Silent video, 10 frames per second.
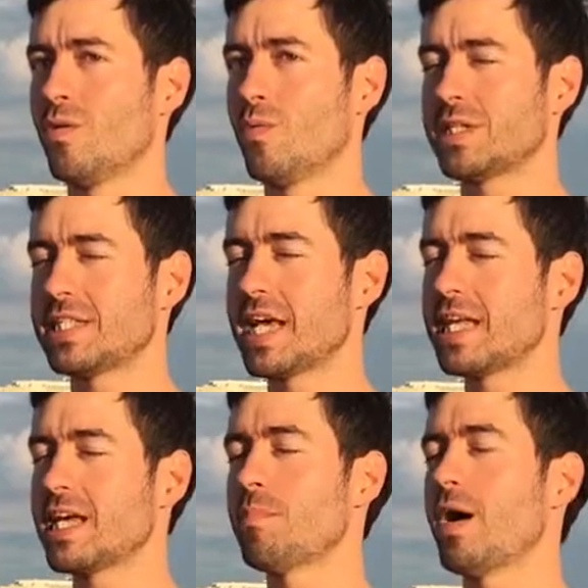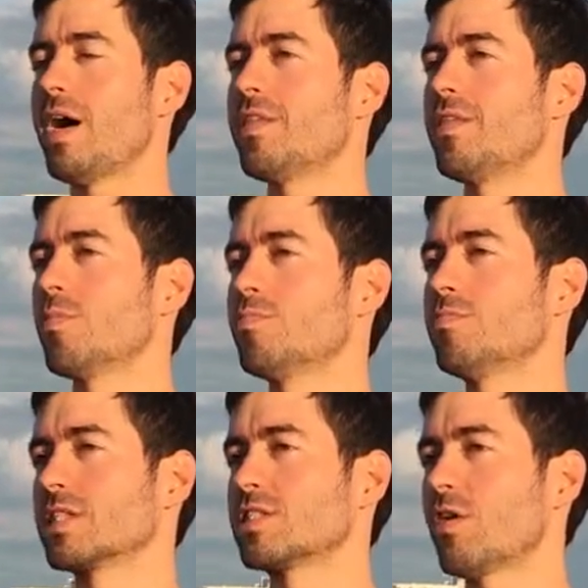what's the idea behind their
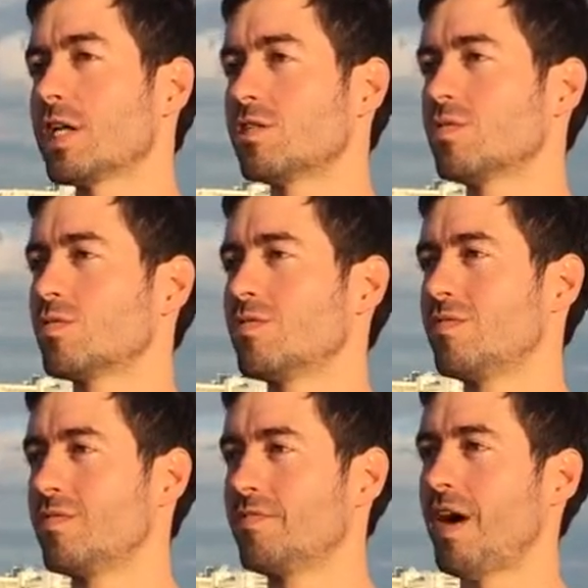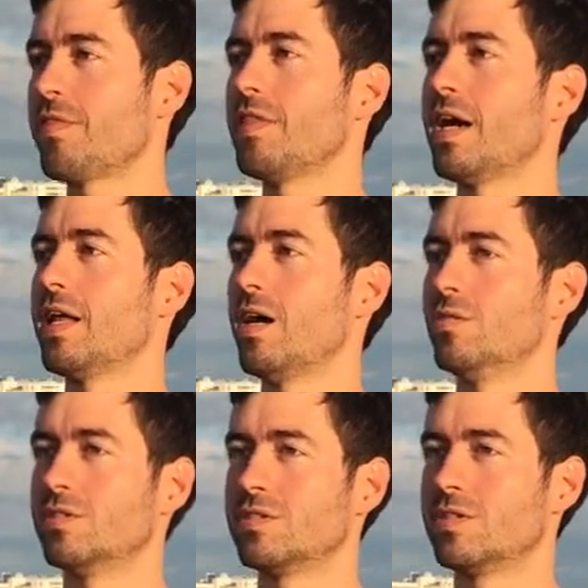boomerangs. Try to find that
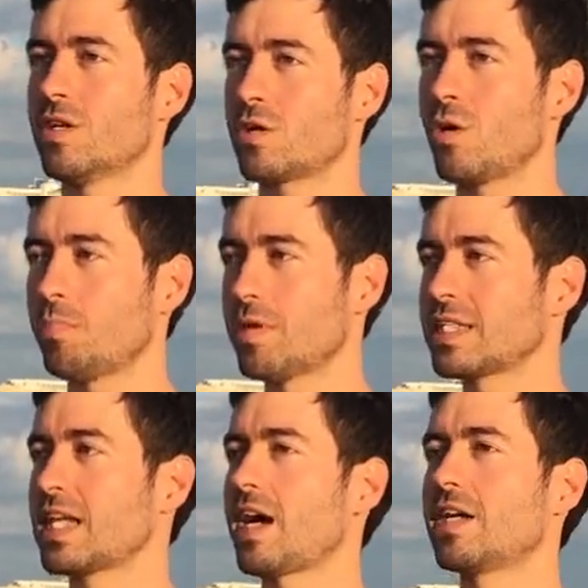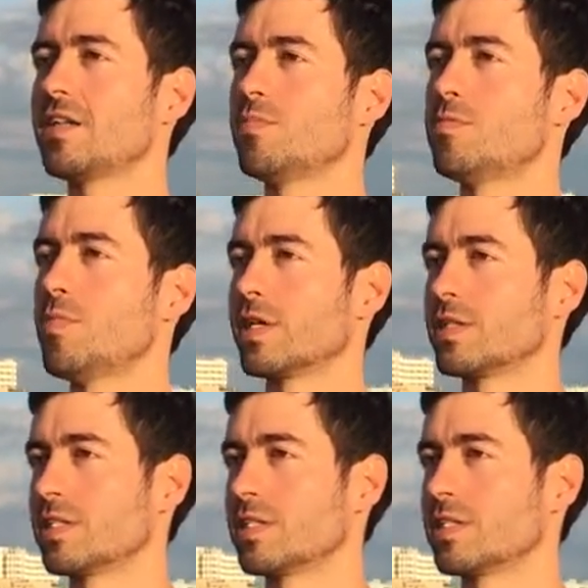out, not copy exactly the boomerangs.